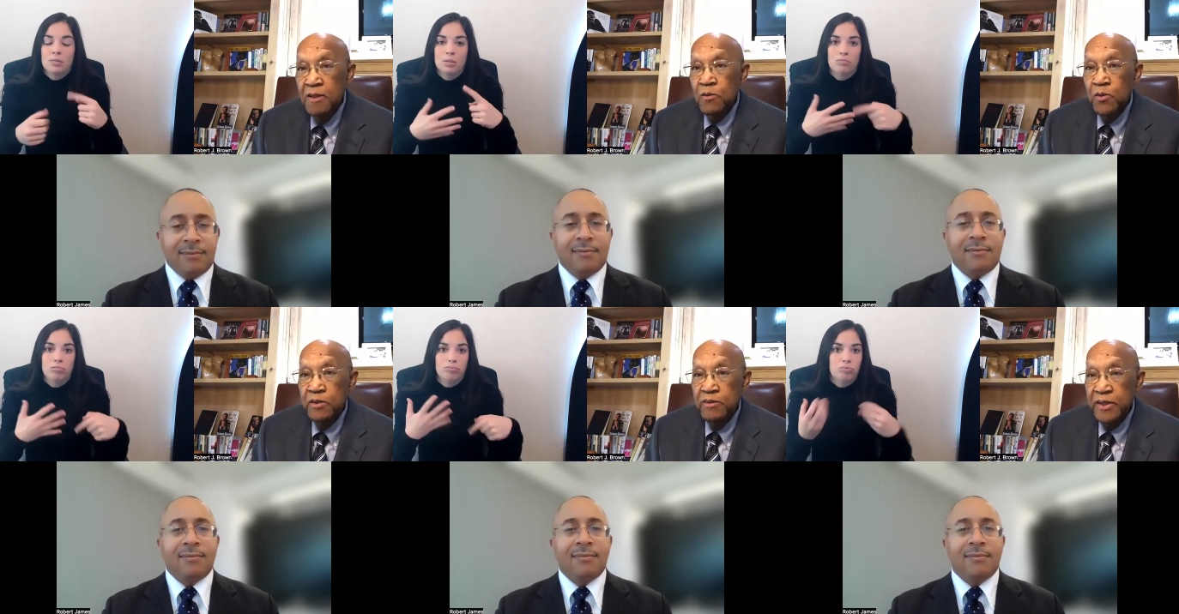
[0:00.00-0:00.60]

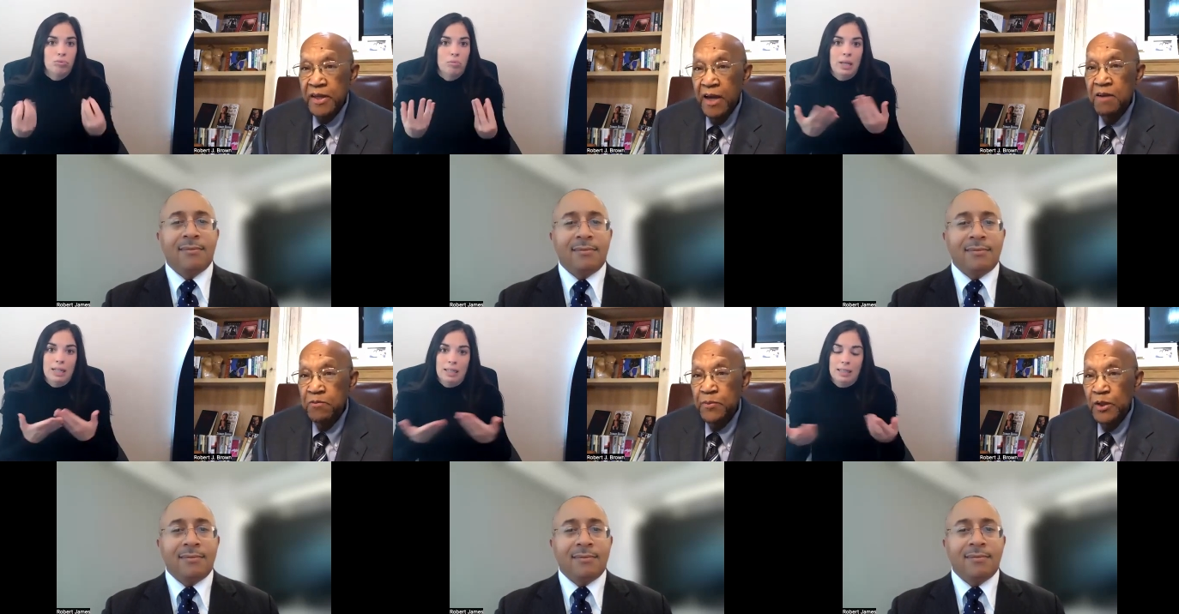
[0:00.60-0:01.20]
Speaker 1: whether it
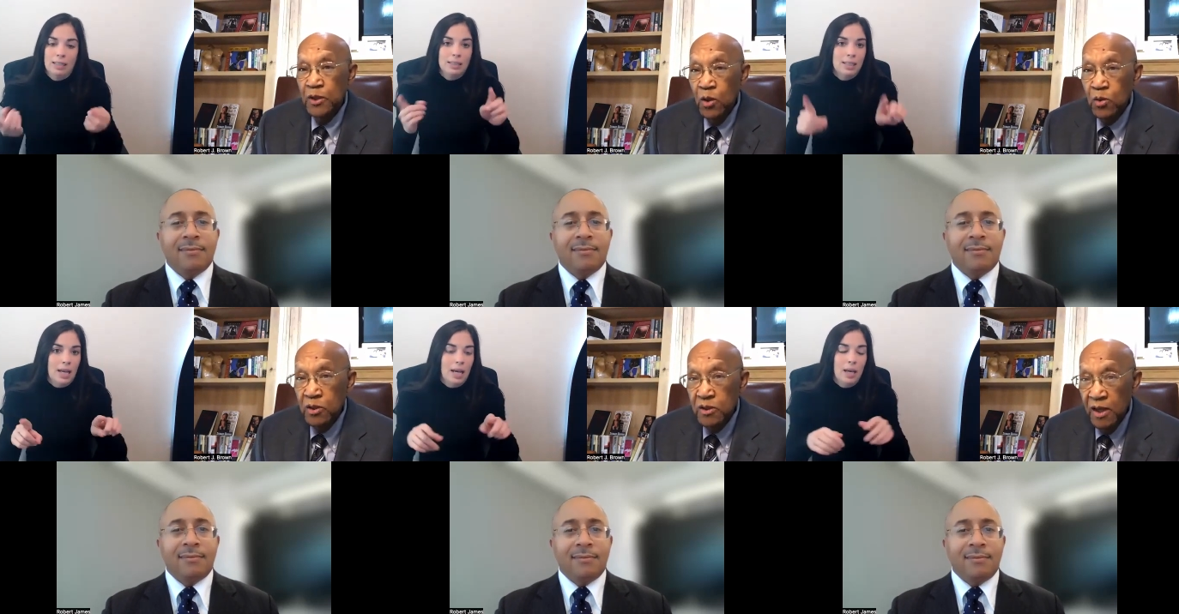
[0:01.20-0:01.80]
came from the
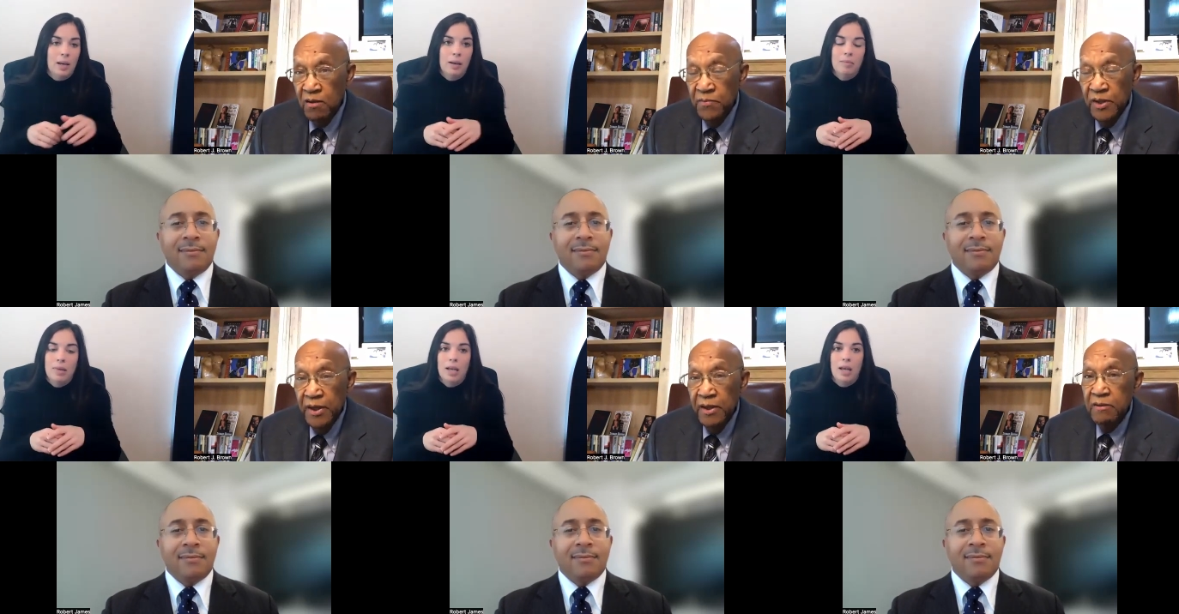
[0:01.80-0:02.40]
local
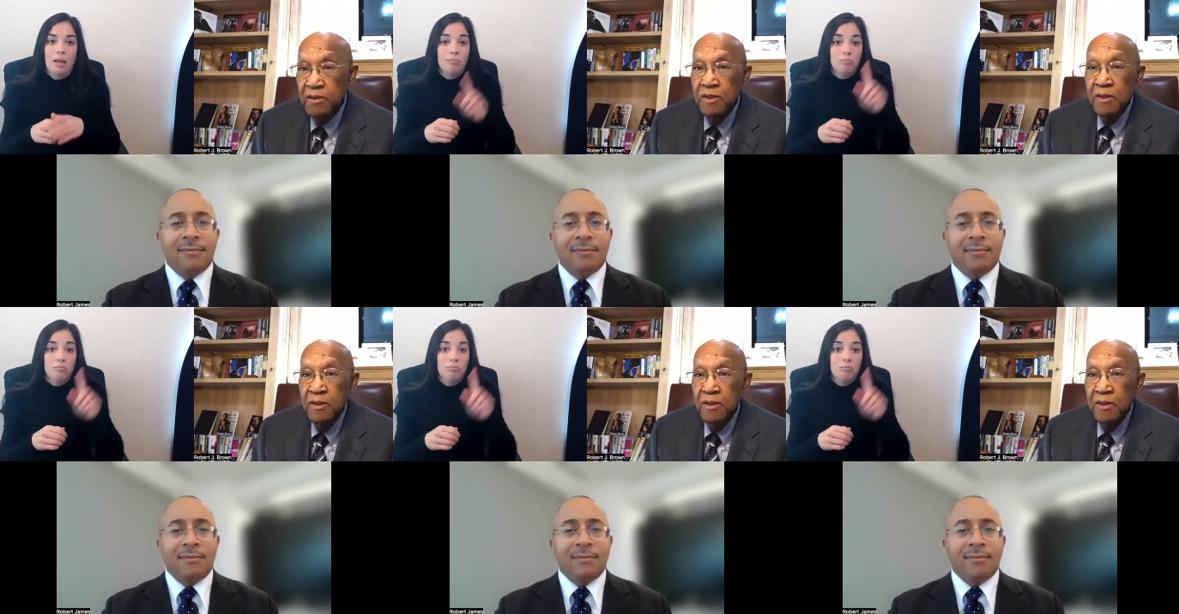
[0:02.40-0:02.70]
government,